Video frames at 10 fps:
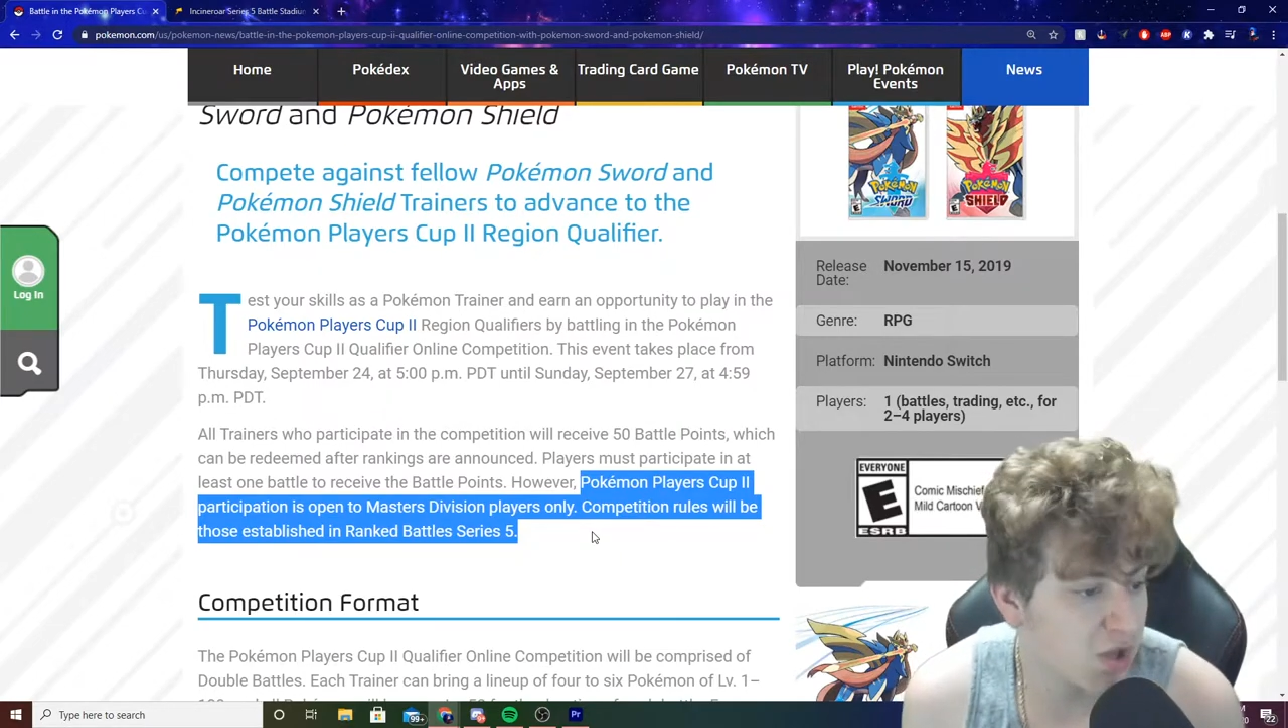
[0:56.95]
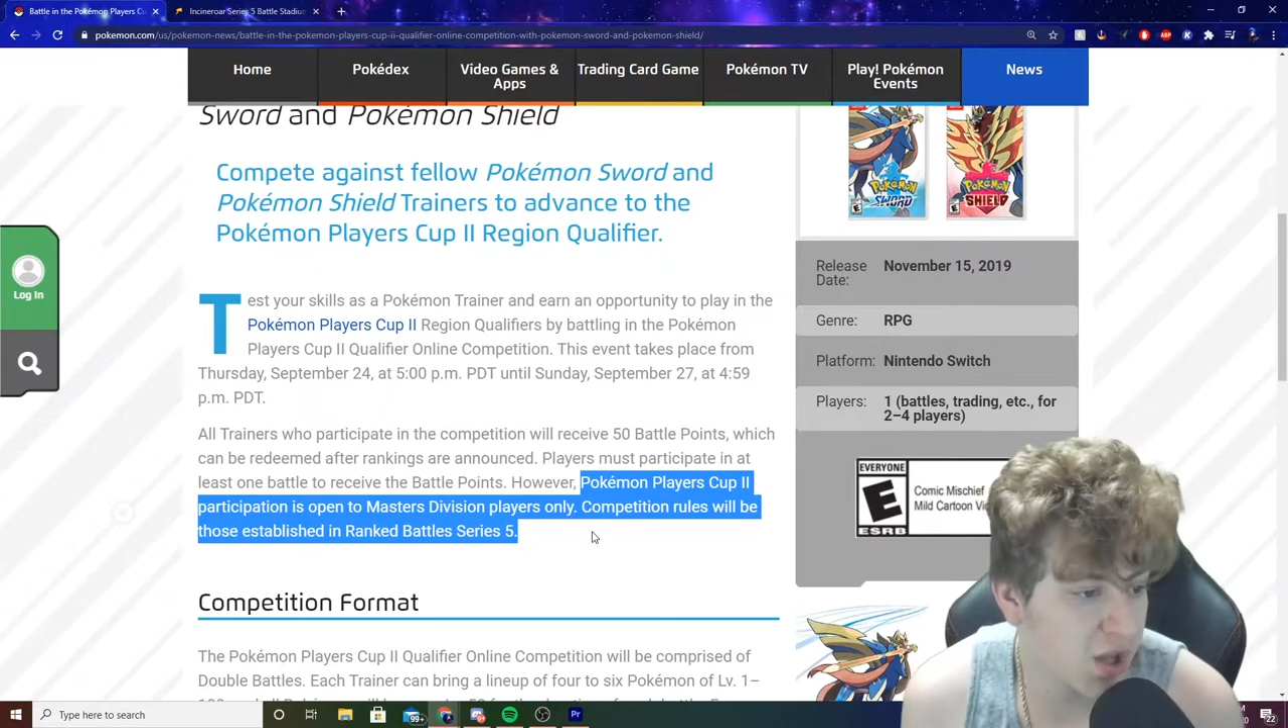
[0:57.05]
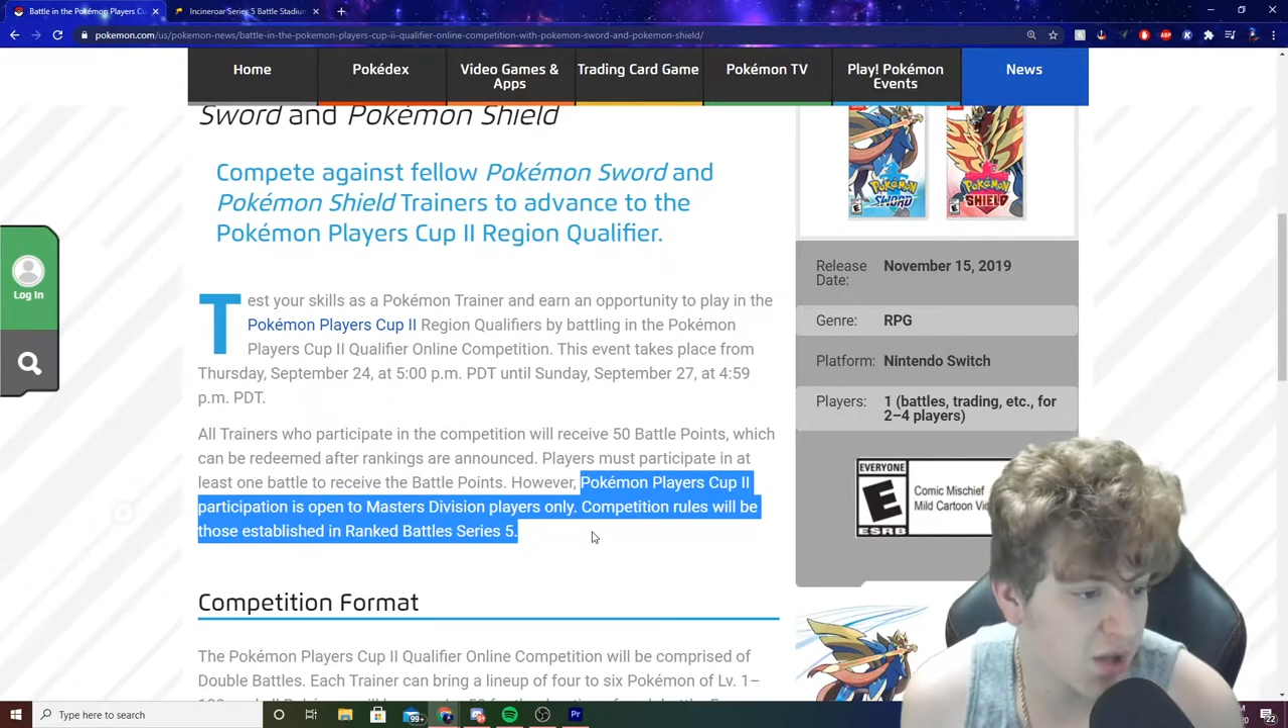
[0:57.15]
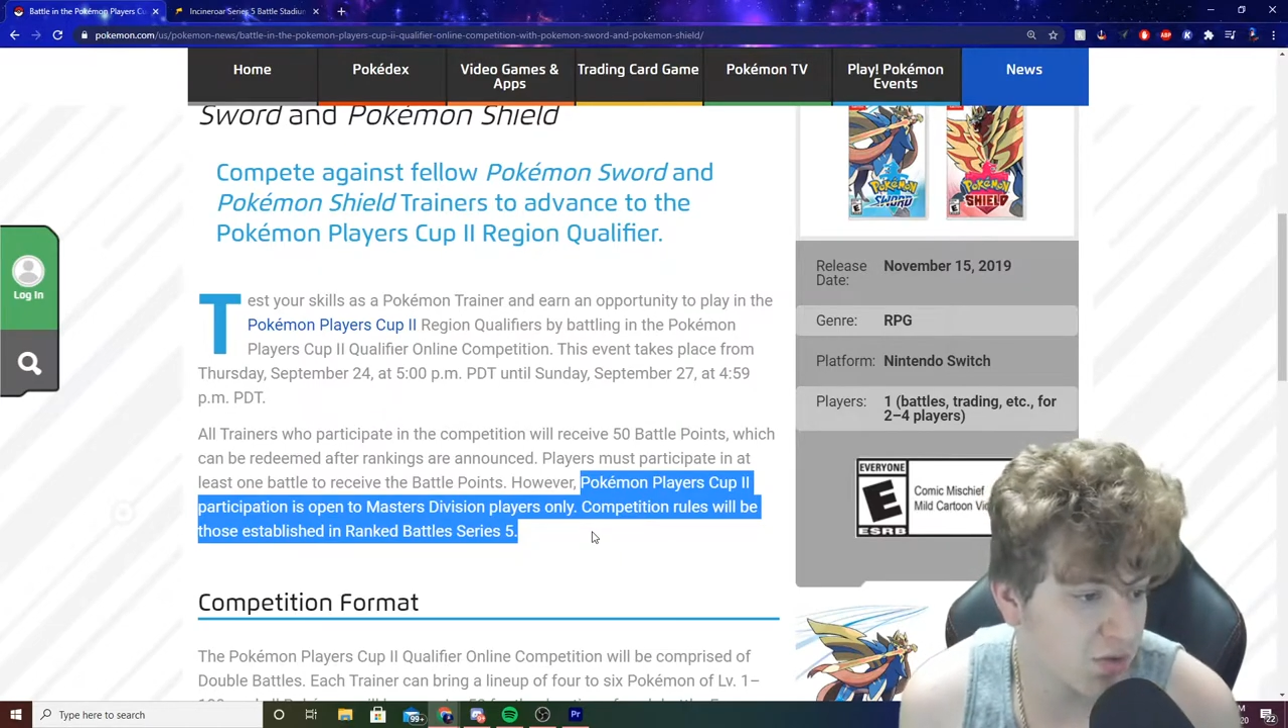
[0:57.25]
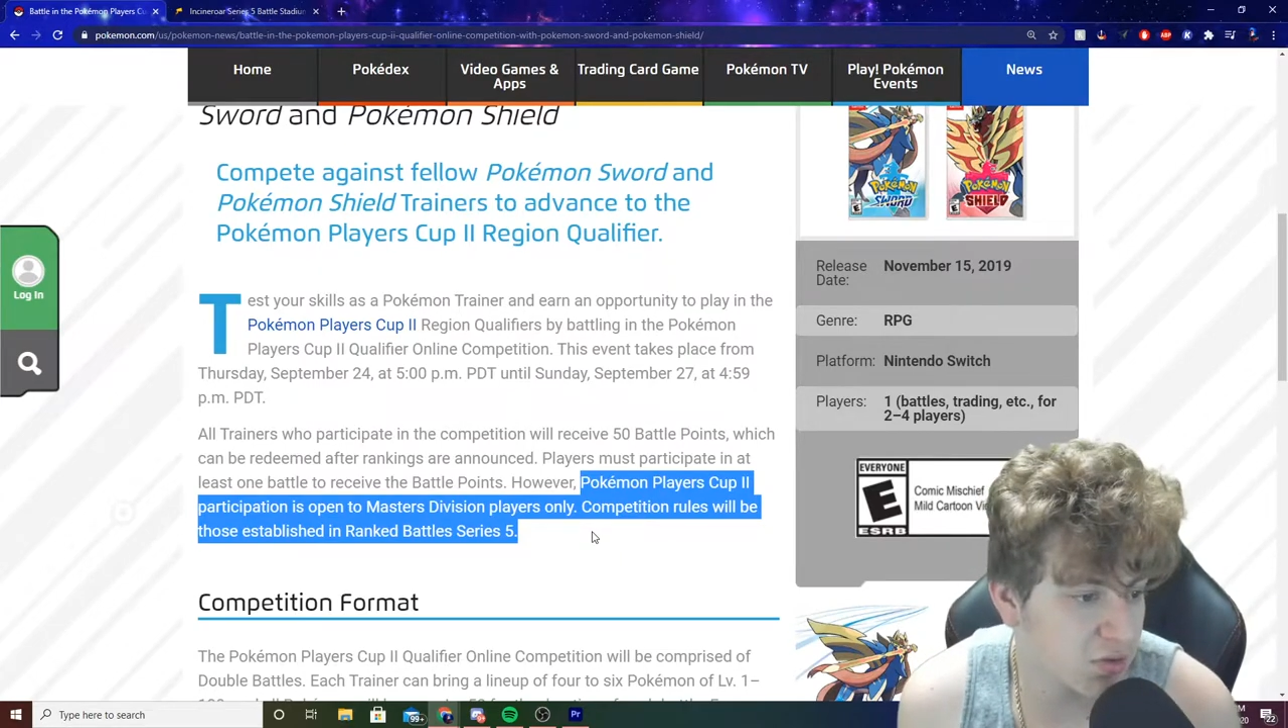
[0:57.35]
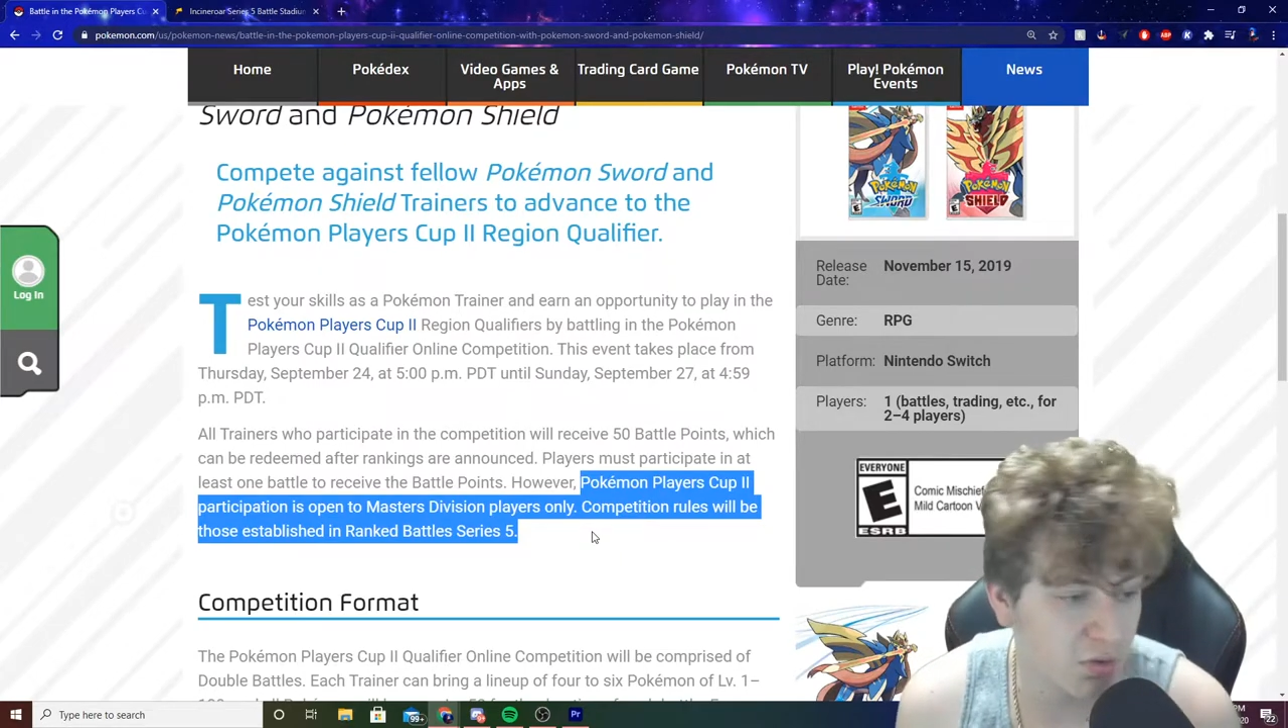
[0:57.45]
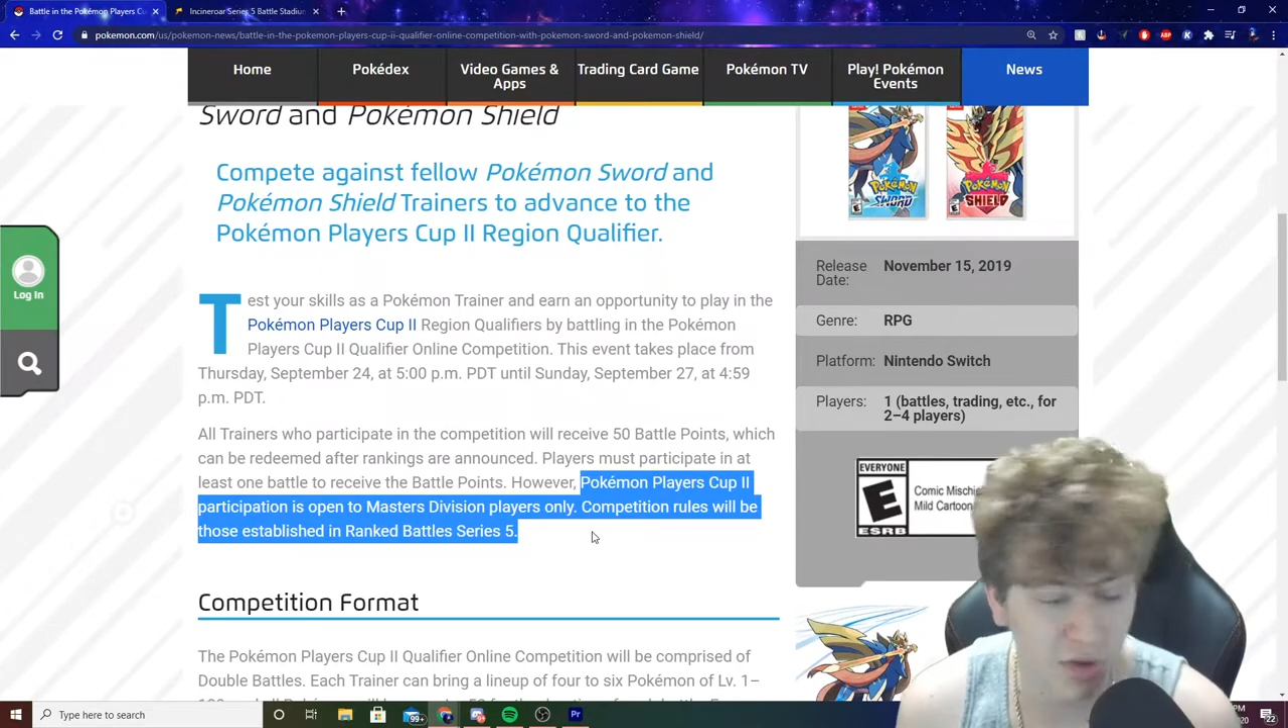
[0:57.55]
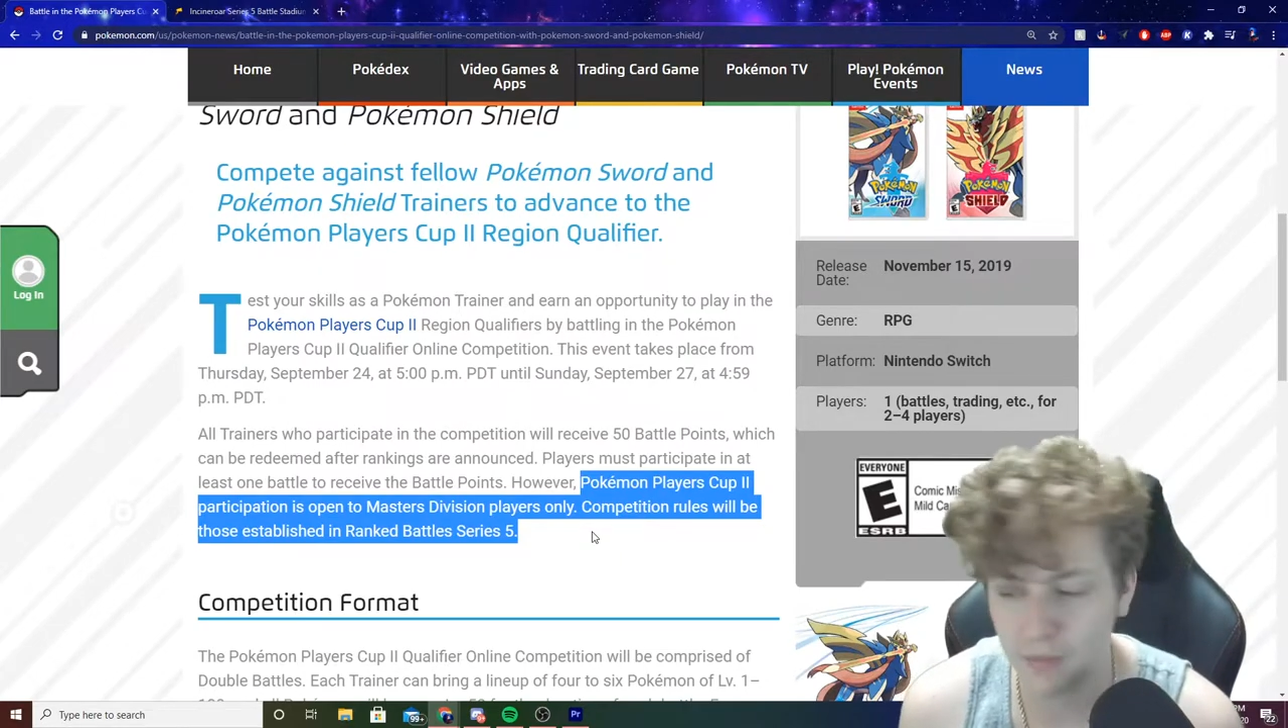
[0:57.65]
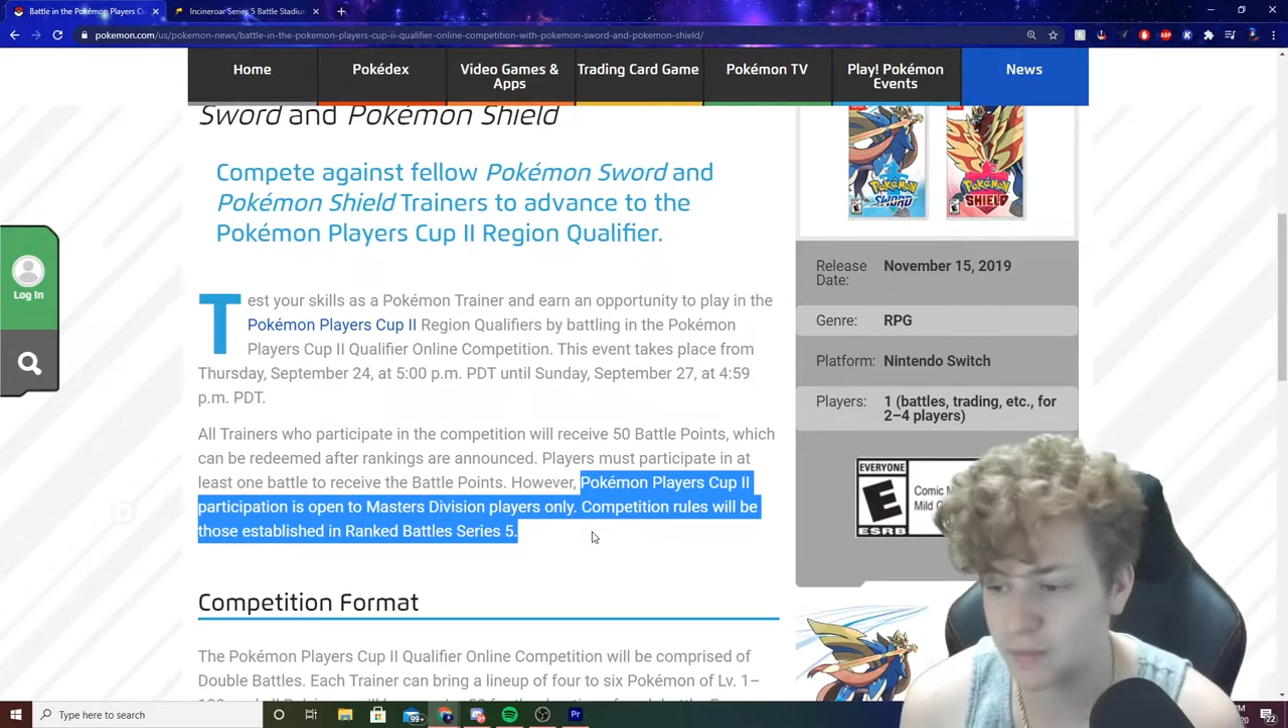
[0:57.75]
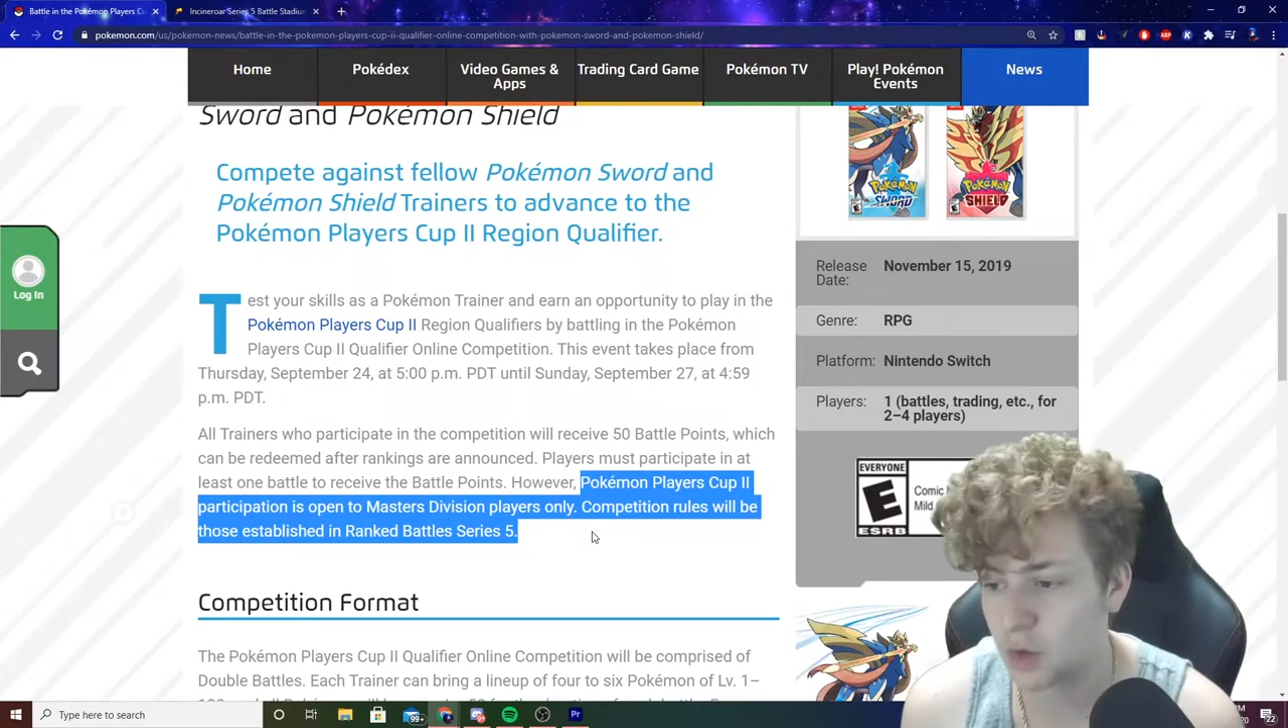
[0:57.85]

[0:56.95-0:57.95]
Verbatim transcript: can't control that.